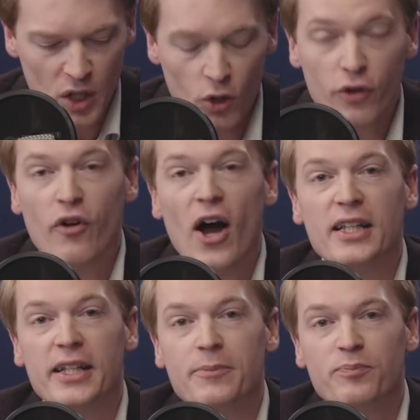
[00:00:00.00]
Look,
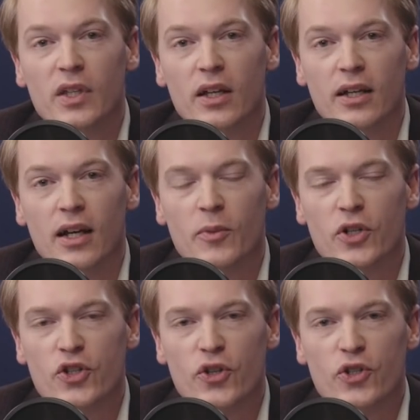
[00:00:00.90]
finally, I'm
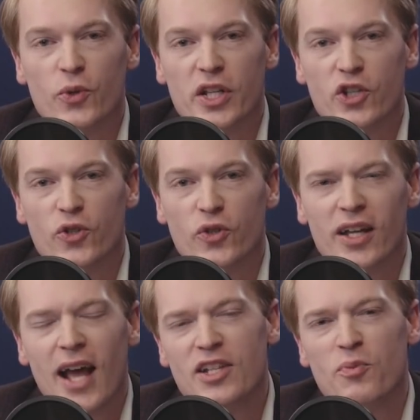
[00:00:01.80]
going to turn to an issue
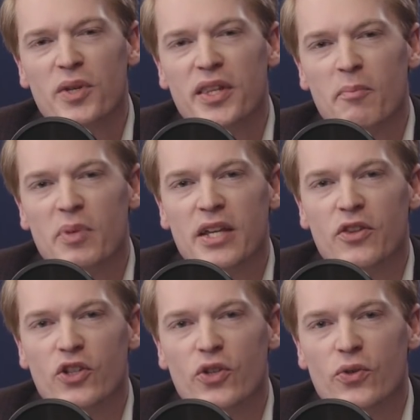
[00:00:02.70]
that hasn't been that big in
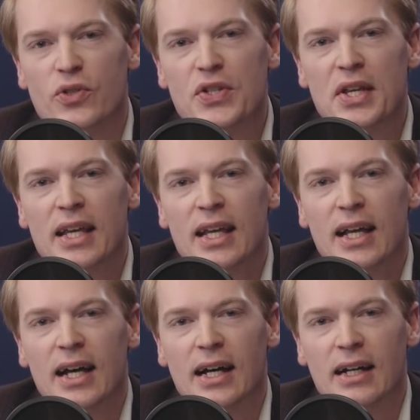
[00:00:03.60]
the news,
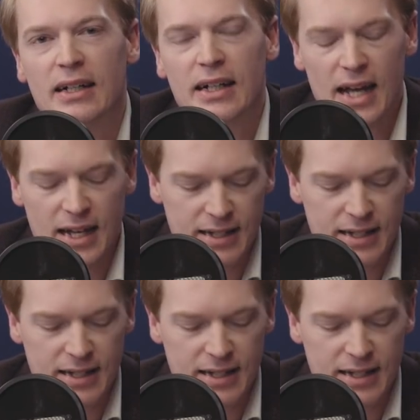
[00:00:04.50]
But